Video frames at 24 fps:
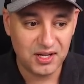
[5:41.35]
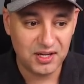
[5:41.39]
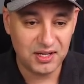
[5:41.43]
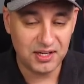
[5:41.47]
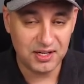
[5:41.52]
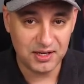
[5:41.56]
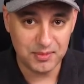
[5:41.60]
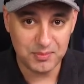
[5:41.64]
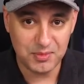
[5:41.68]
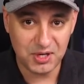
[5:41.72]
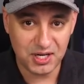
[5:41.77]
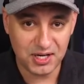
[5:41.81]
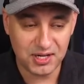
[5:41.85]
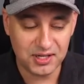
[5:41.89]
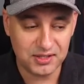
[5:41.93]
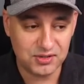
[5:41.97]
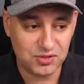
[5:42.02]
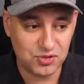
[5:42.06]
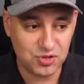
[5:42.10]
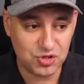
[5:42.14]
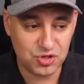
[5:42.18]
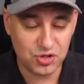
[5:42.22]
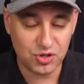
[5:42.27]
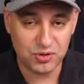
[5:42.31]
in a minute
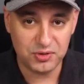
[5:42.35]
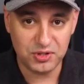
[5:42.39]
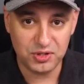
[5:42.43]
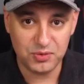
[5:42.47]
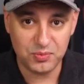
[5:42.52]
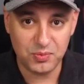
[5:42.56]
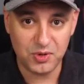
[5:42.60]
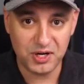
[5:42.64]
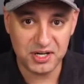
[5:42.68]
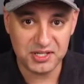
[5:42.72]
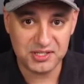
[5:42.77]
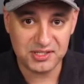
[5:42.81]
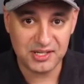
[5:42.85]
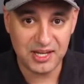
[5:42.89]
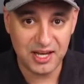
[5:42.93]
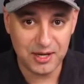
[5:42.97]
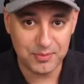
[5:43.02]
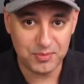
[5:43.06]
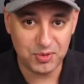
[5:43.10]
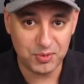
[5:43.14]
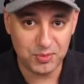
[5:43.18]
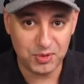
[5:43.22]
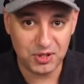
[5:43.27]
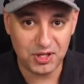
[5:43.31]
to show you what it's
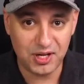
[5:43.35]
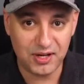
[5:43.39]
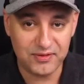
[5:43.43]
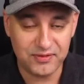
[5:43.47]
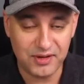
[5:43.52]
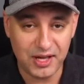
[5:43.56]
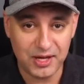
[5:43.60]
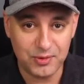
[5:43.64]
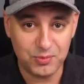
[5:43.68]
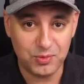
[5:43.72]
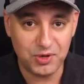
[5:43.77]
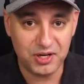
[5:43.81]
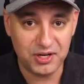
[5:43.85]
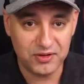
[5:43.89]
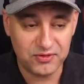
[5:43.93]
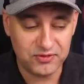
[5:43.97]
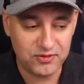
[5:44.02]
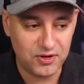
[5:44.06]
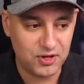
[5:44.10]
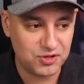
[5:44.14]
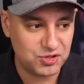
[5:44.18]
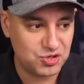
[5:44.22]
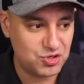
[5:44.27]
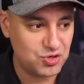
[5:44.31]
capable of and where it
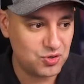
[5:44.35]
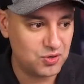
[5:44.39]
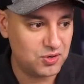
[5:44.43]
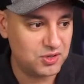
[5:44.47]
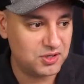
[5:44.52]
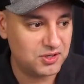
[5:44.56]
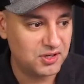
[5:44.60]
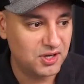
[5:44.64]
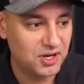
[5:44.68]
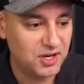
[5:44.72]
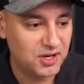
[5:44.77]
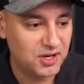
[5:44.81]
falls short.